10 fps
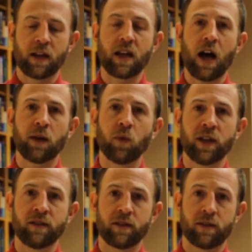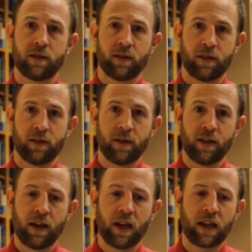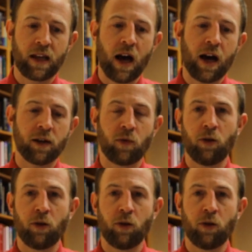God wins. God